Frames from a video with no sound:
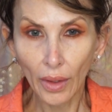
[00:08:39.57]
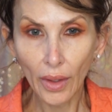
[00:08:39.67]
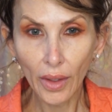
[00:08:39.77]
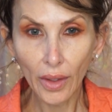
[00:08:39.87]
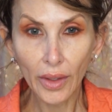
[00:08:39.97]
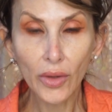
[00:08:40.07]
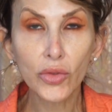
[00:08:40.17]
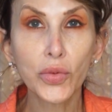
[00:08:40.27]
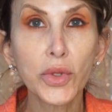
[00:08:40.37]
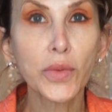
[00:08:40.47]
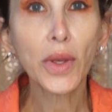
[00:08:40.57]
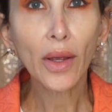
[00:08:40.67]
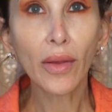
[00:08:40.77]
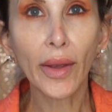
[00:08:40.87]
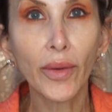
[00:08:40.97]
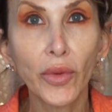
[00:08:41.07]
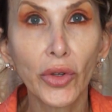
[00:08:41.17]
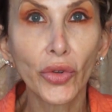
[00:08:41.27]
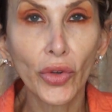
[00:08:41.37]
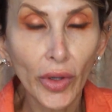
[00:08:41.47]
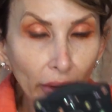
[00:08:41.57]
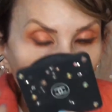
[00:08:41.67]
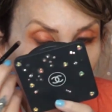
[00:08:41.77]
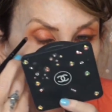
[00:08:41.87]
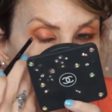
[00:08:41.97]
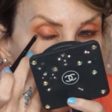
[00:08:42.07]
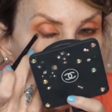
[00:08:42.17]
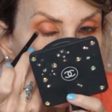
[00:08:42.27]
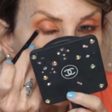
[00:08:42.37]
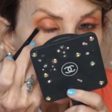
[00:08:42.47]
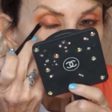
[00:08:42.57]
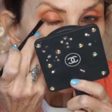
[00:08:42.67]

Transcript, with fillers: It was supposed to be a glamorous look, and I